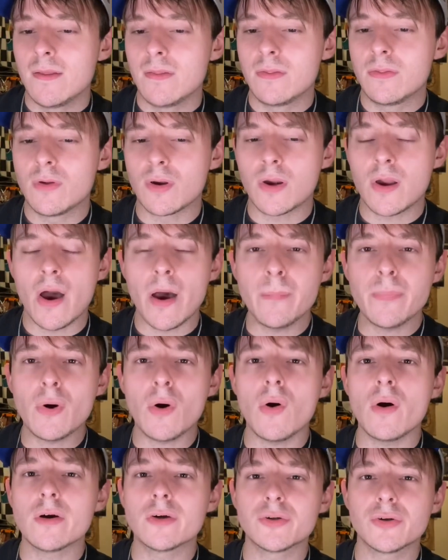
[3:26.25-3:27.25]
The Cup
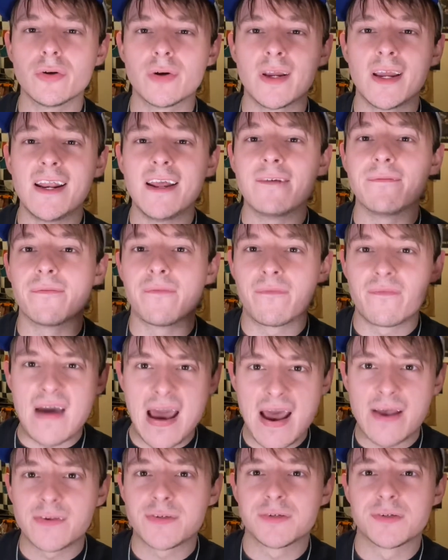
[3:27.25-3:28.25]
cars are getting
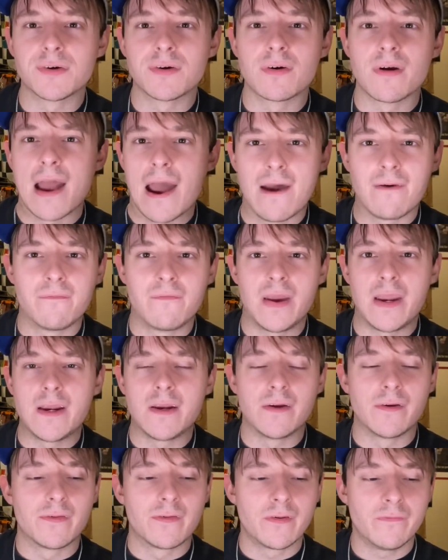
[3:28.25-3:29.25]
faster at
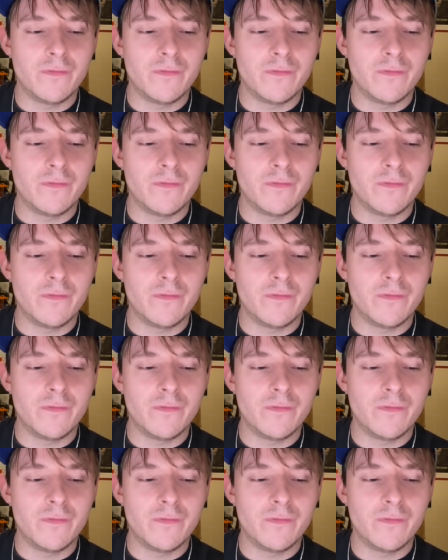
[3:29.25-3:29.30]
Vegas.